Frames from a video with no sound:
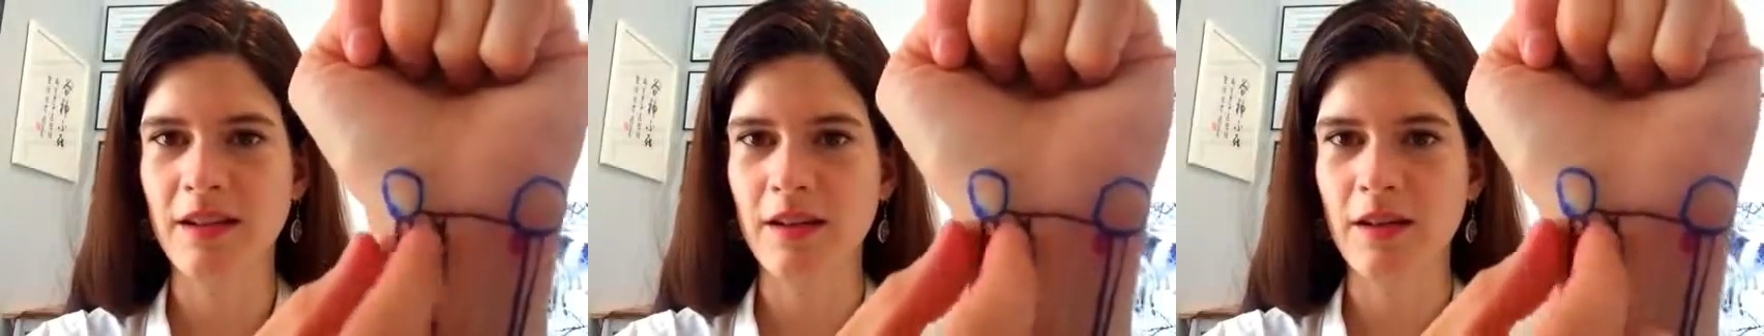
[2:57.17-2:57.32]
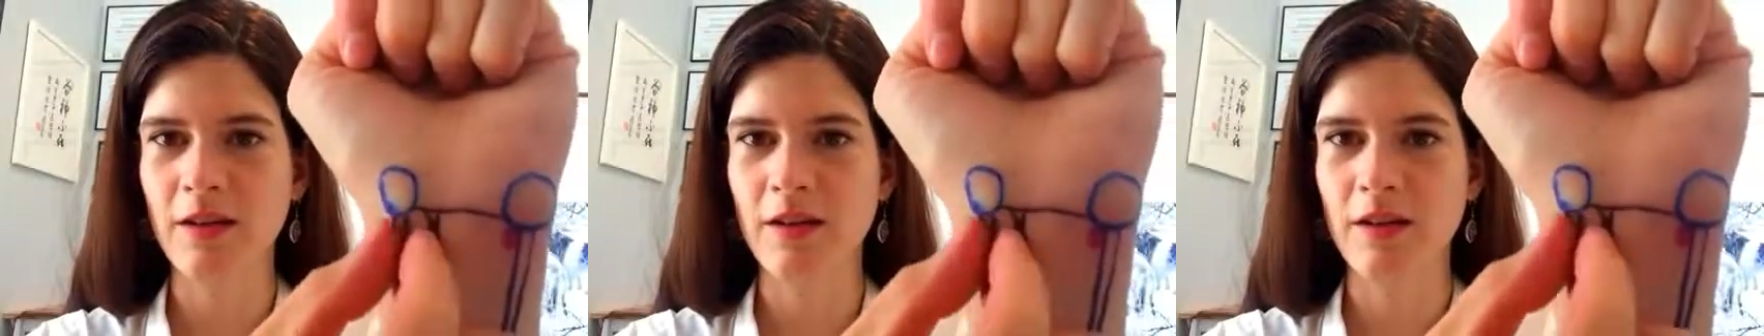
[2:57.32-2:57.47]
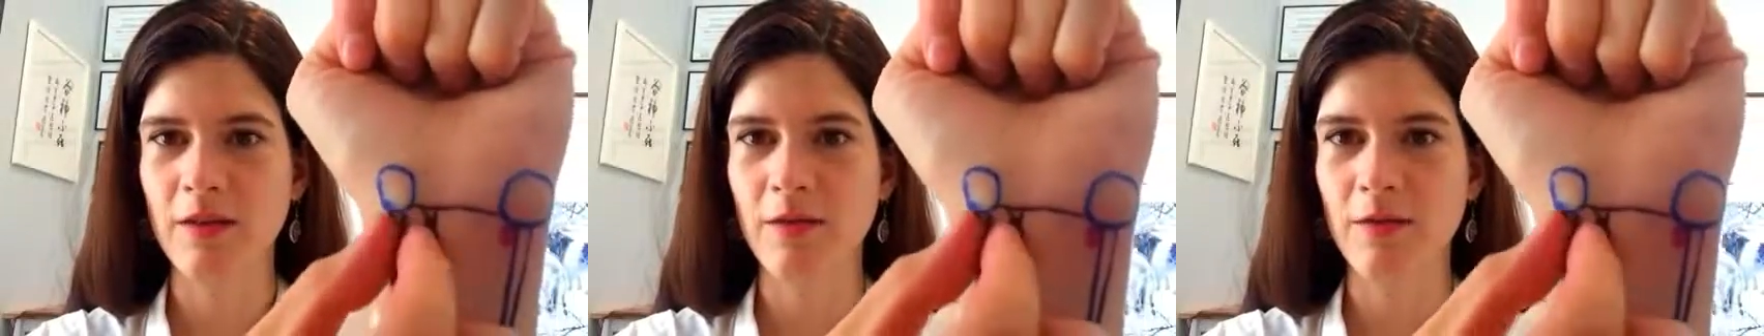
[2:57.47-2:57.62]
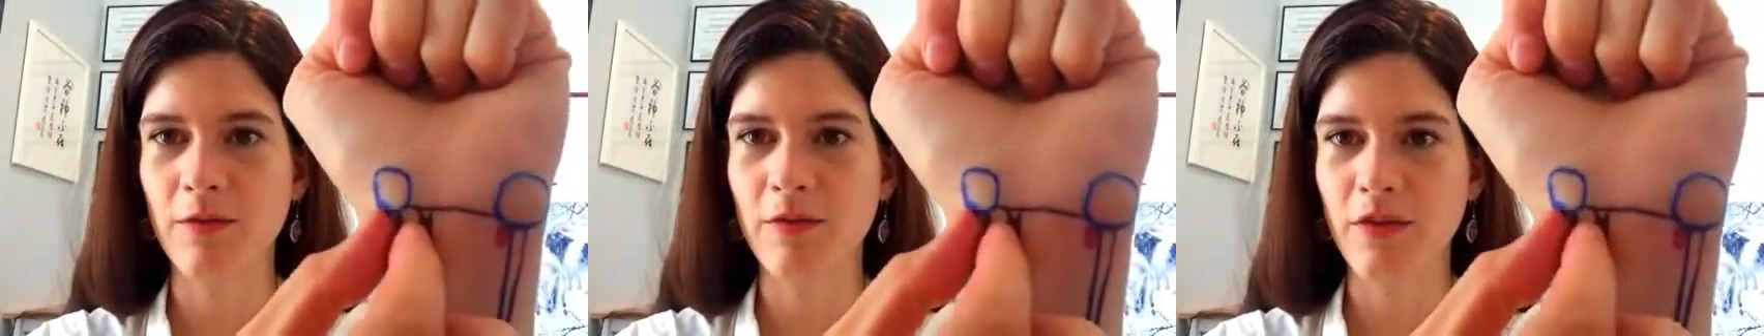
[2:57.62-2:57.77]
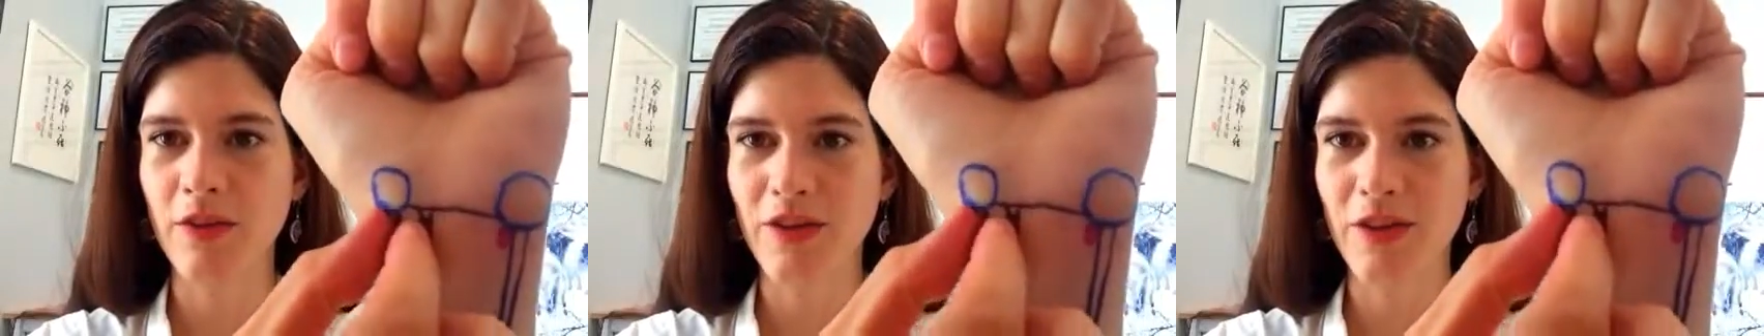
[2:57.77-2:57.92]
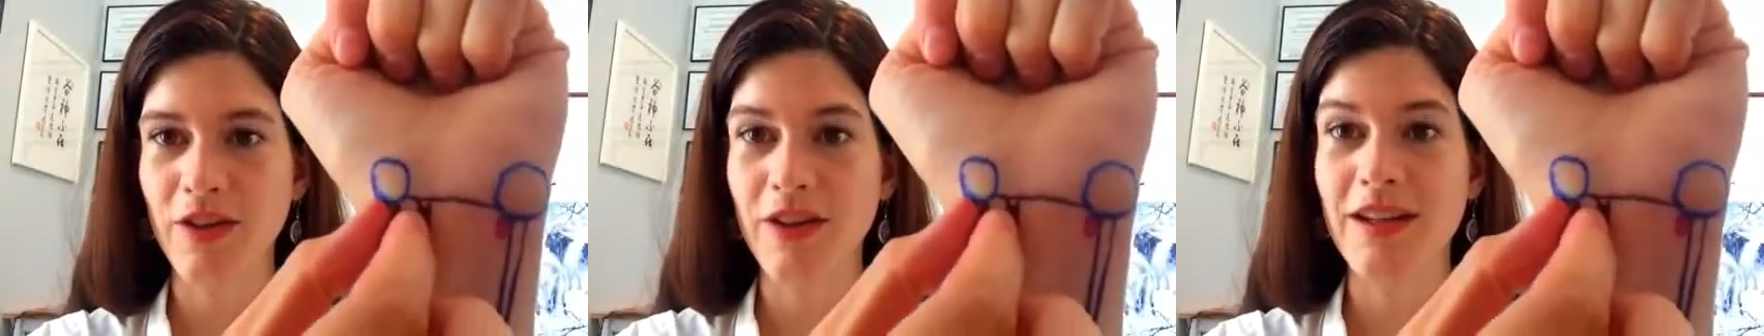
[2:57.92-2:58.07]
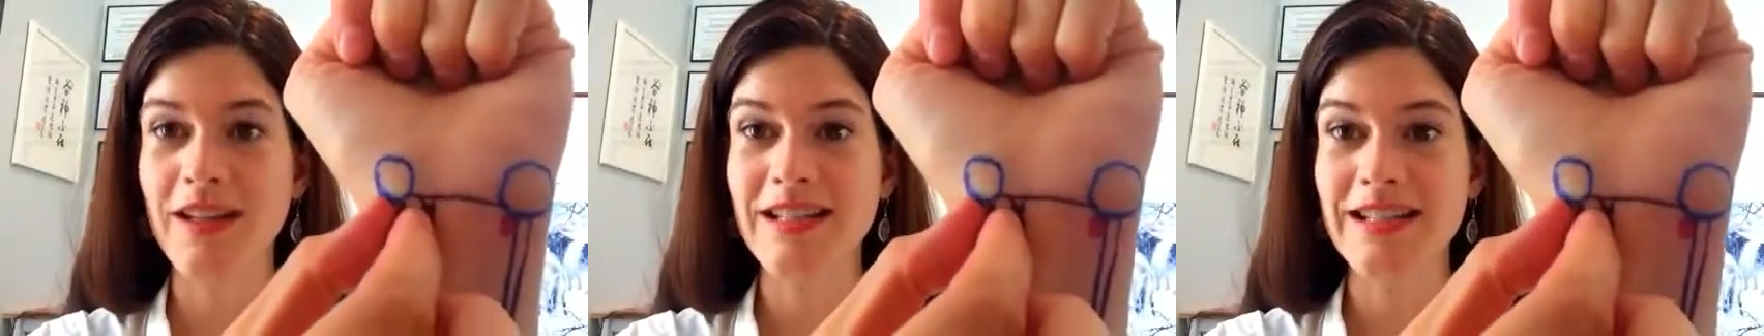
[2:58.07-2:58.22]
you can
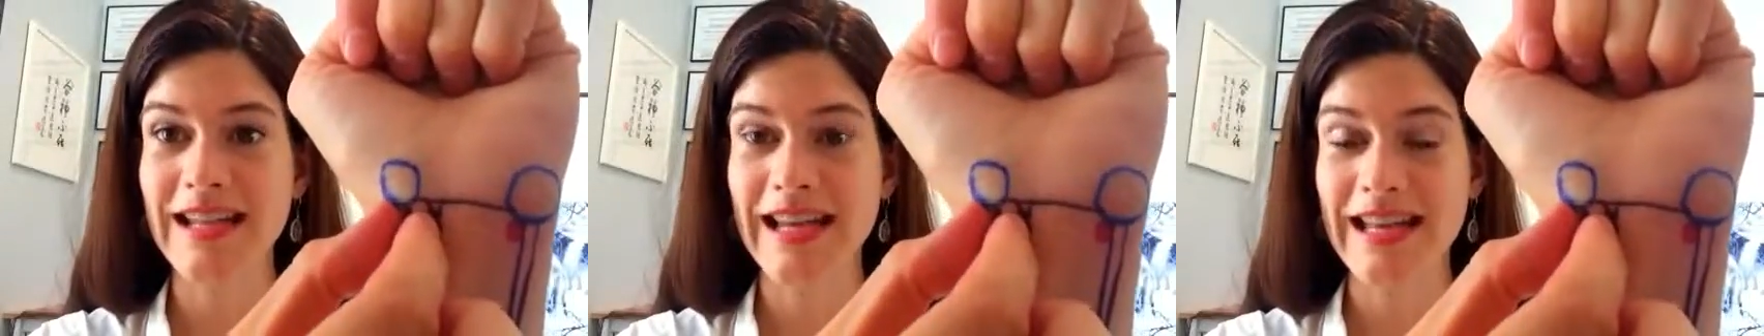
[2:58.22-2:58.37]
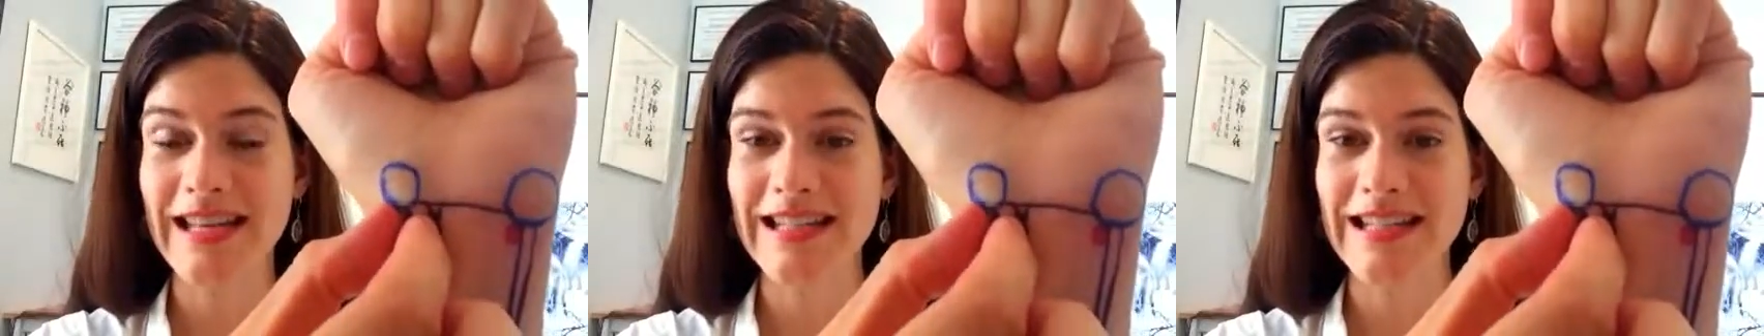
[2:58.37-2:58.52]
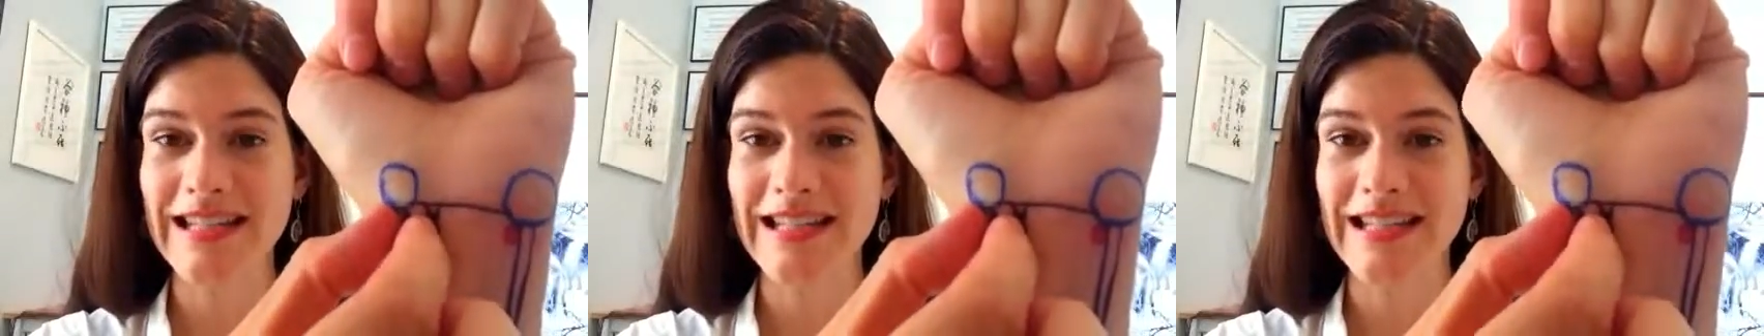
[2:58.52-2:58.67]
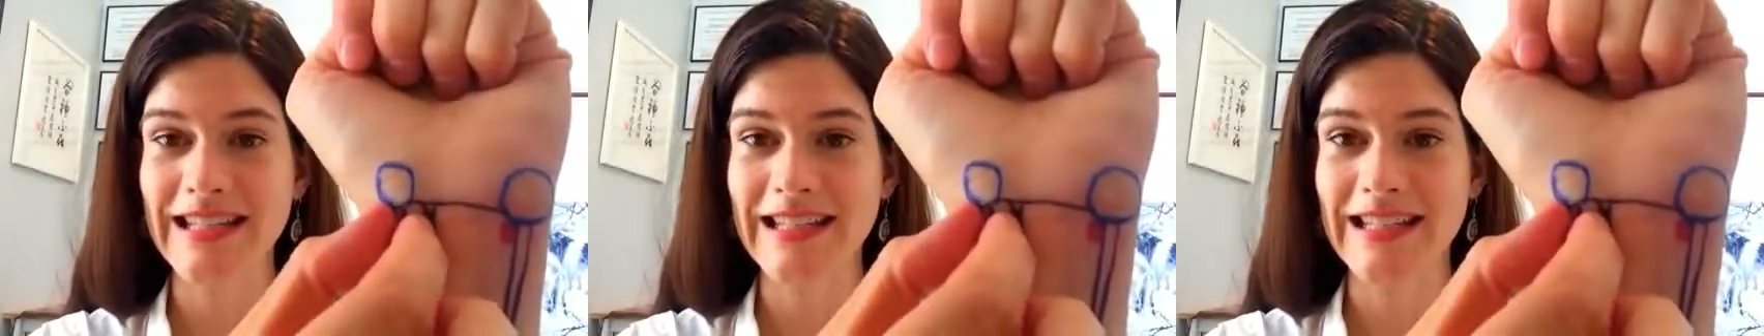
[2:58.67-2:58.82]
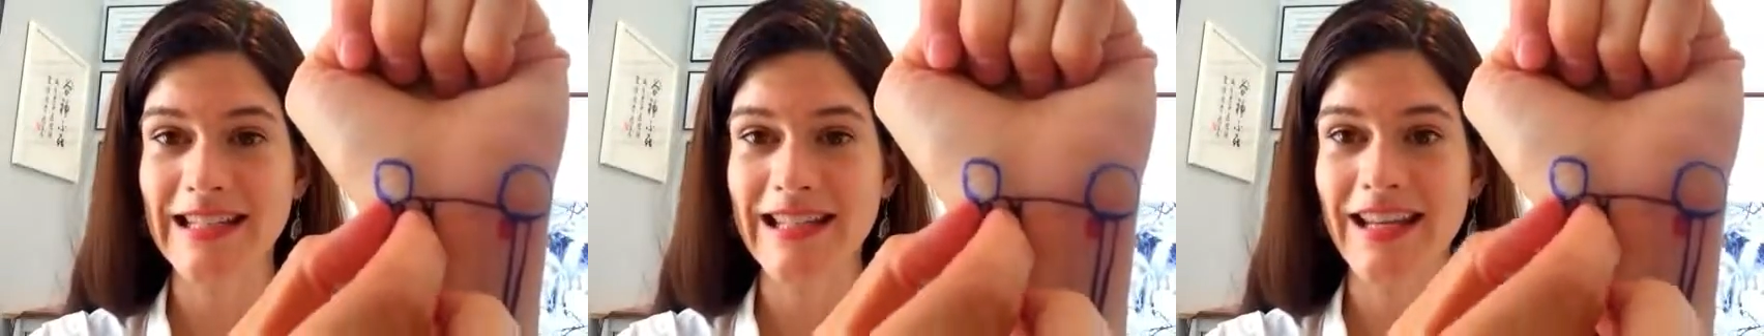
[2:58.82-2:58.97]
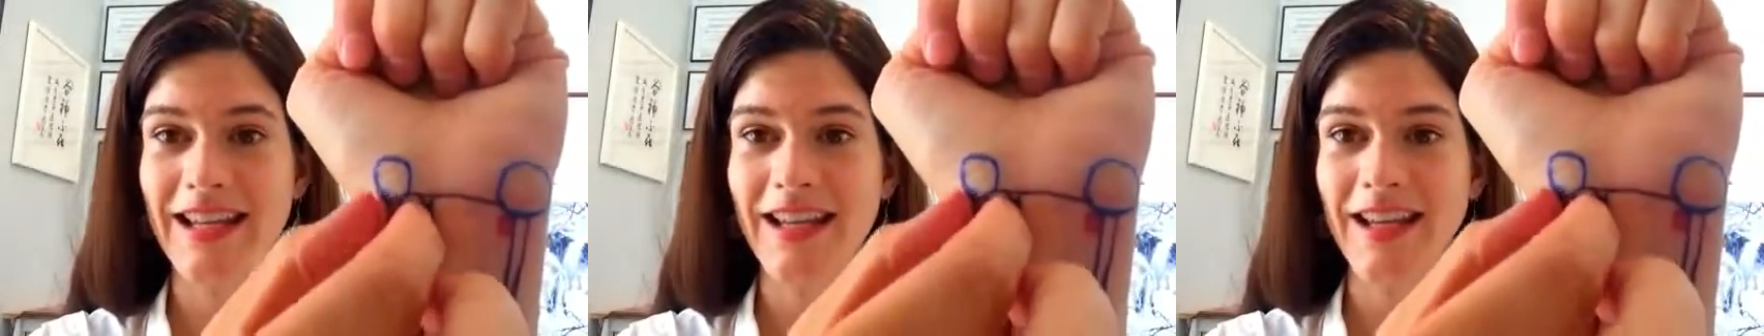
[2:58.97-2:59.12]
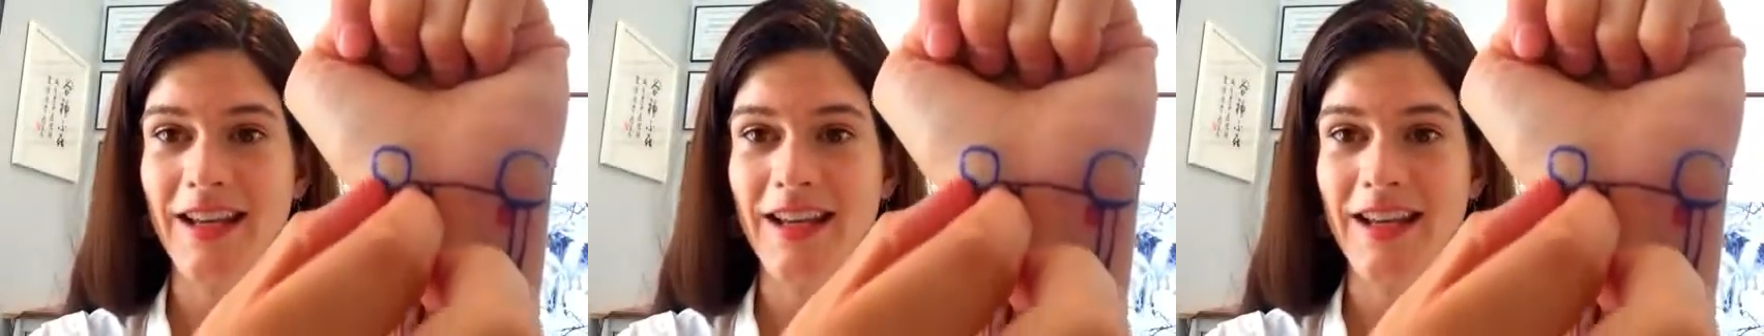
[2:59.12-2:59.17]
feel a tendon